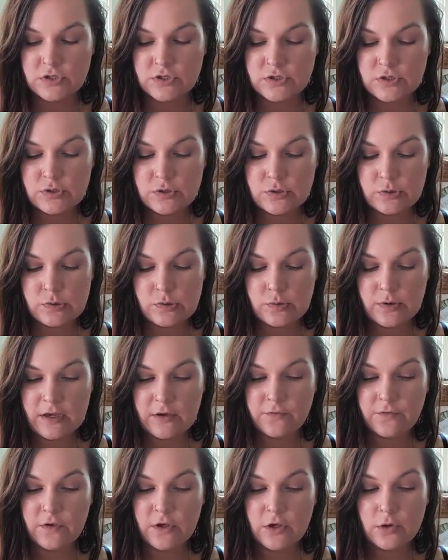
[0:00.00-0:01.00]
to,
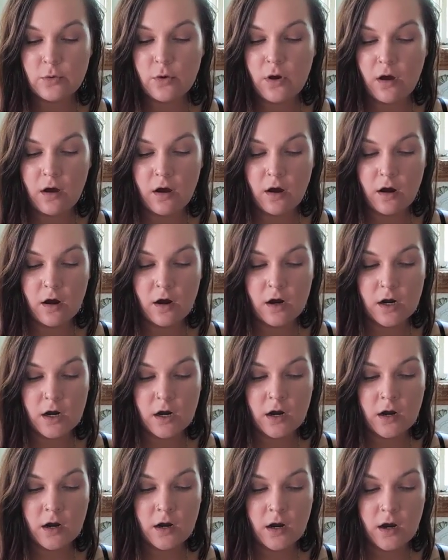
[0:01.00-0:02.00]
if you
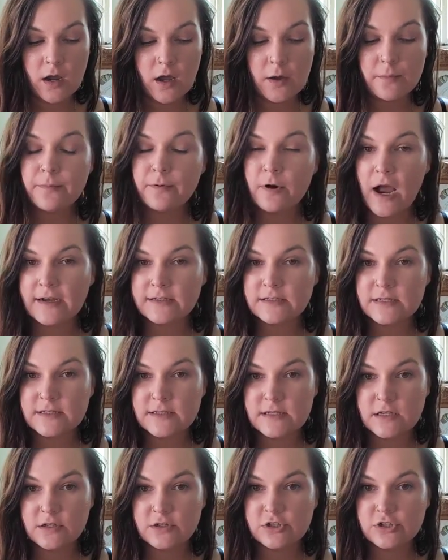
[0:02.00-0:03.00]
are a
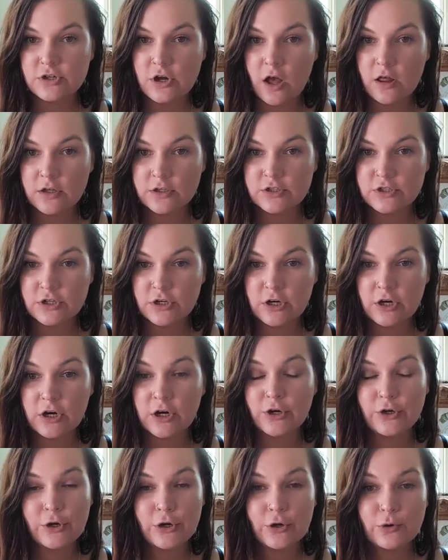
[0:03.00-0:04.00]
practicing
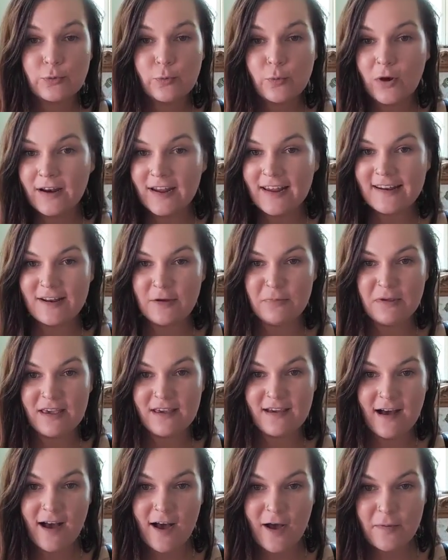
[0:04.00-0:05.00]
astrologer, you're wanting to
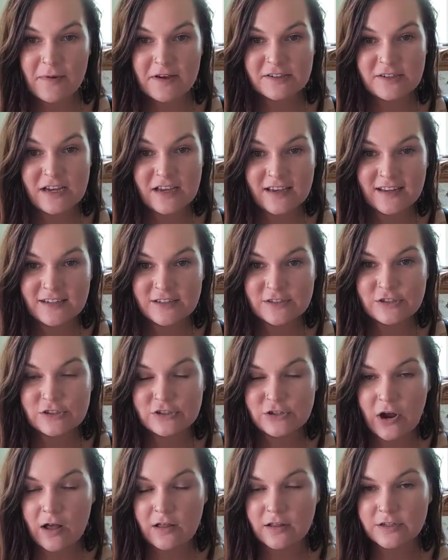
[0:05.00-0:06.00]
become a, an
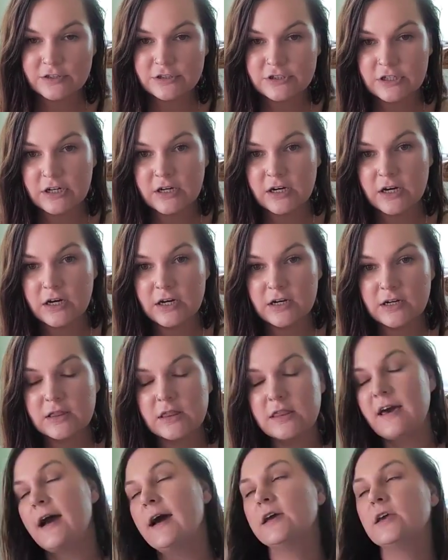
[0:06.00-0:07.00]
astrologer,
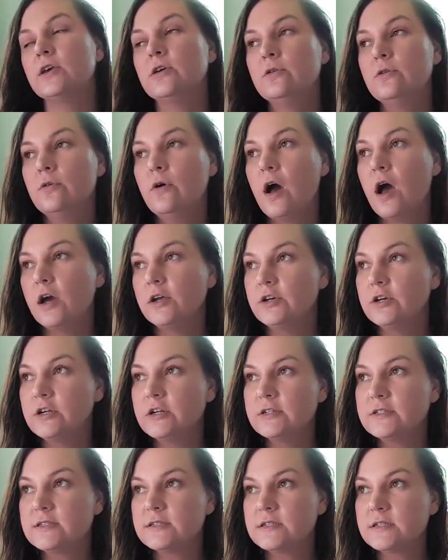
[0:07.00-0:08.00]
that you
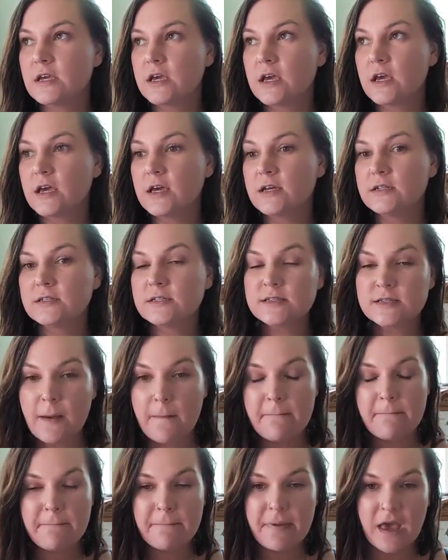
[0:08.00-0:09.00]
understand
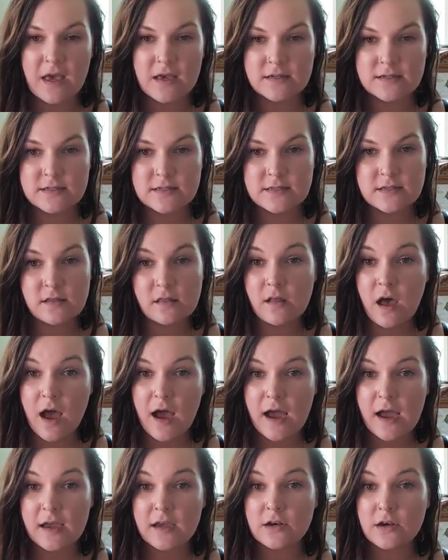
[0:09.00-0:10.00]
some
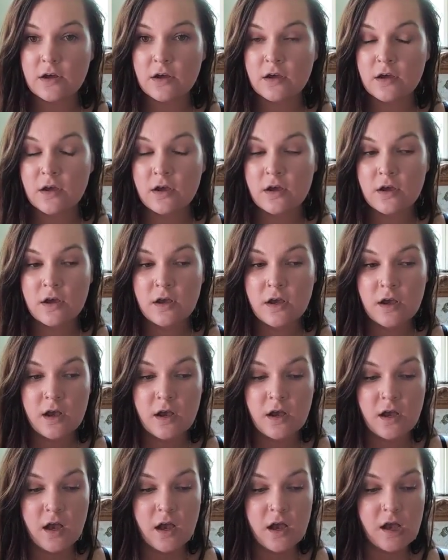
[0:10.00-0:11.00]
baseline
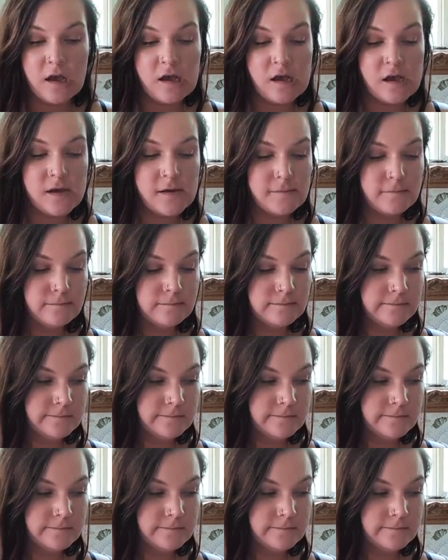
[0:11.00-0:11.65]
um,